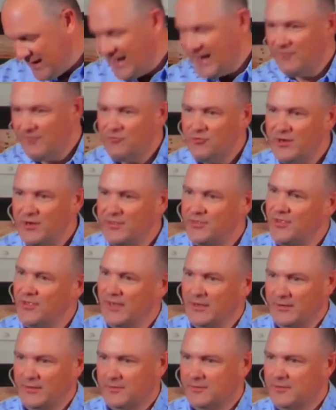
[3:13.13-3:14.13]

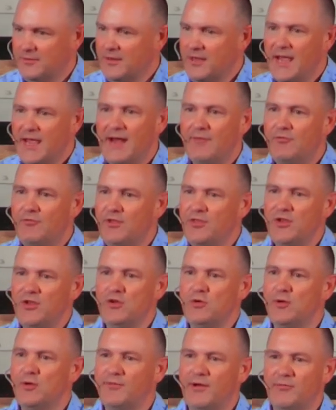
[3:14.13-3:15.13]
Everything, everything
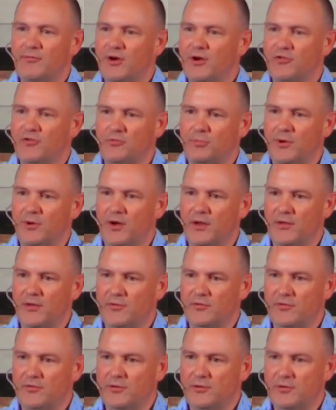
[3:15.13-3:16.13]
you have ever
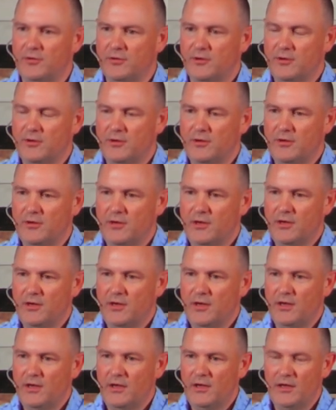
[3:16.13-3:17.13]
experienced,
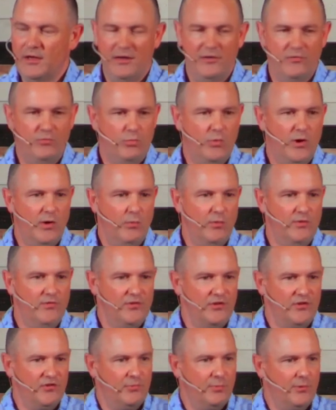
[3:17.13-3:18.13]
is what was
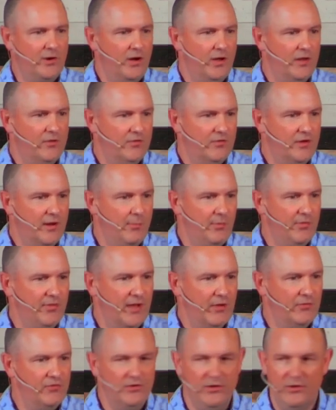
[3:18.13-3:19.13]
experienced a couple
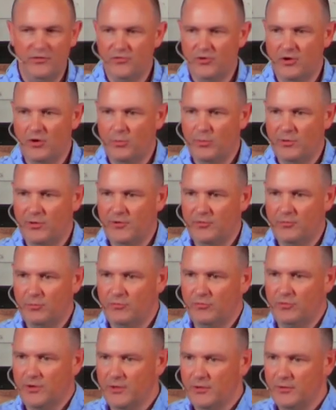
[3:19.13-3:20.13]
thousand years ago when this
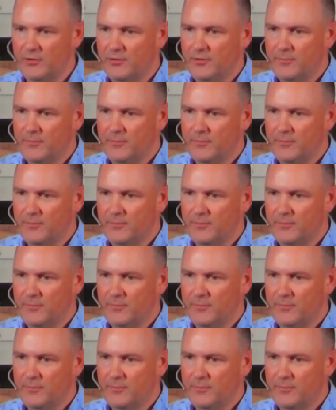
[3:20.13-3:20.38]
was written.